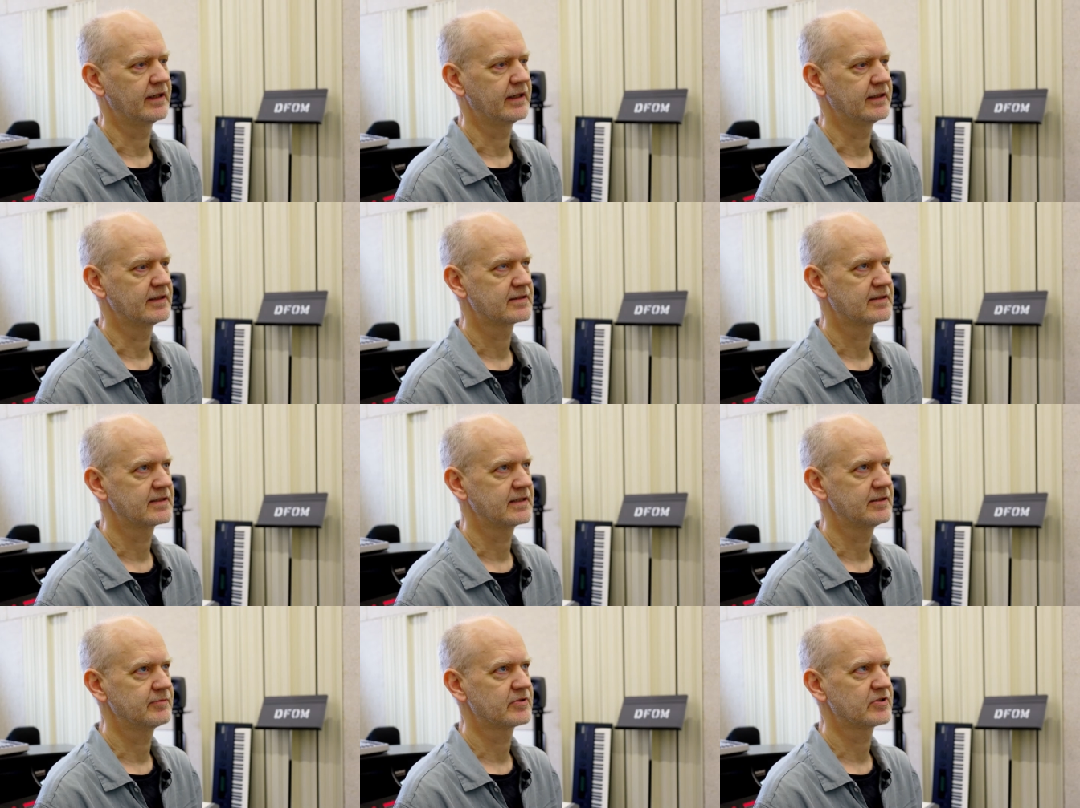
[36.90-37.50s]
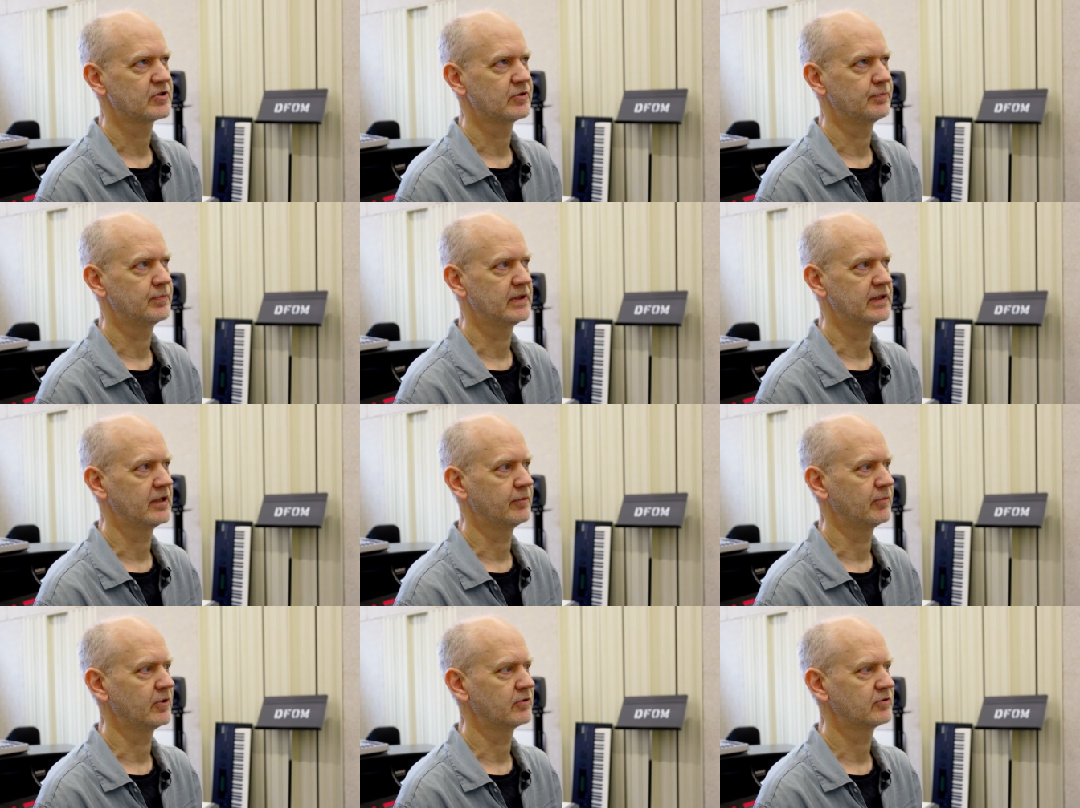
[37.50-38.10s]
is, seems to
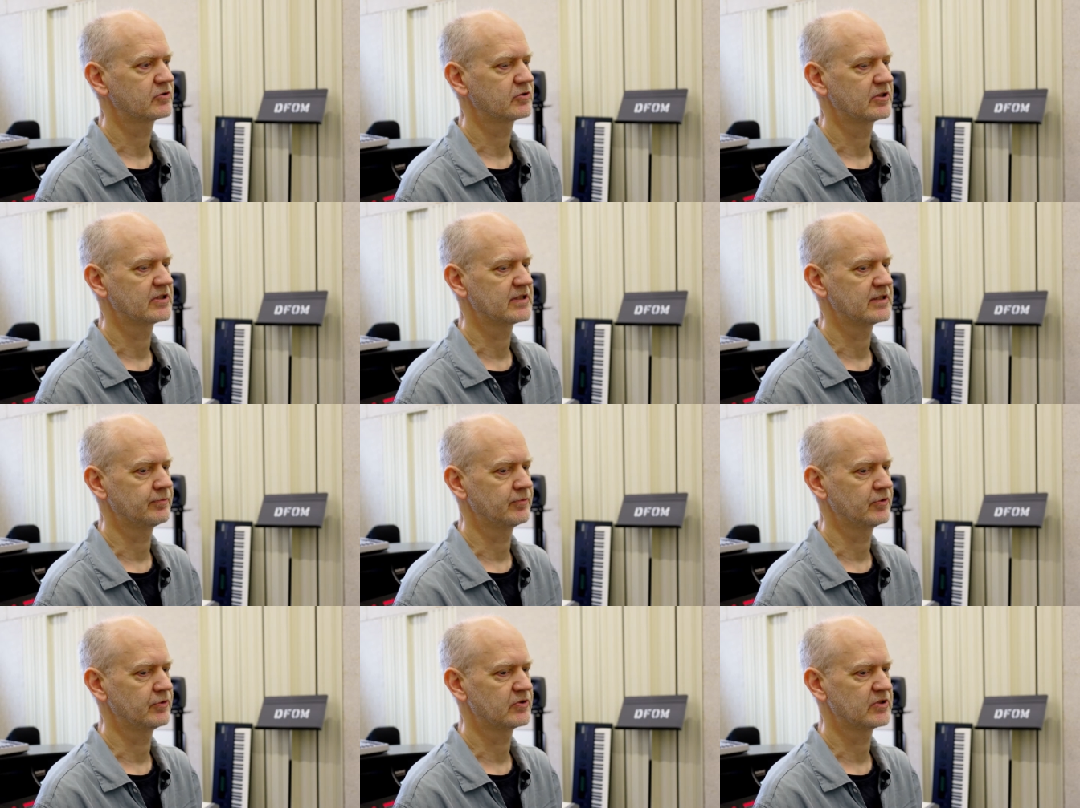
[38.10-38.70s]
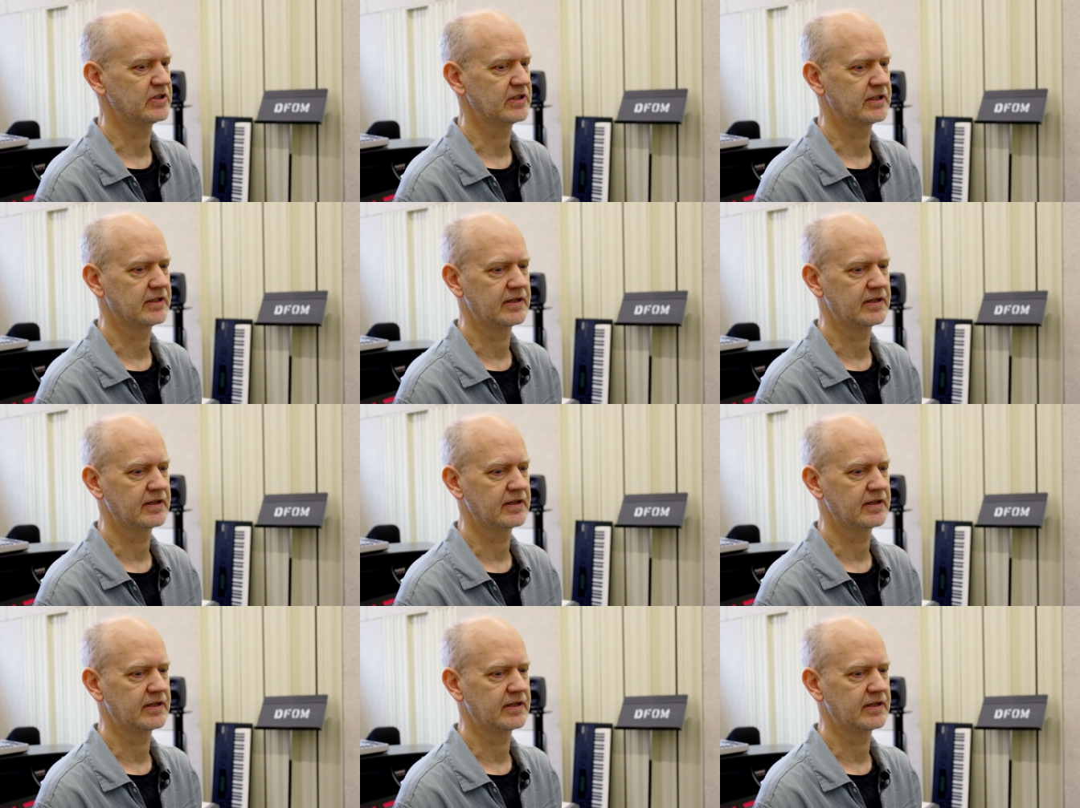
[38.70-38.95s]
be emotions in music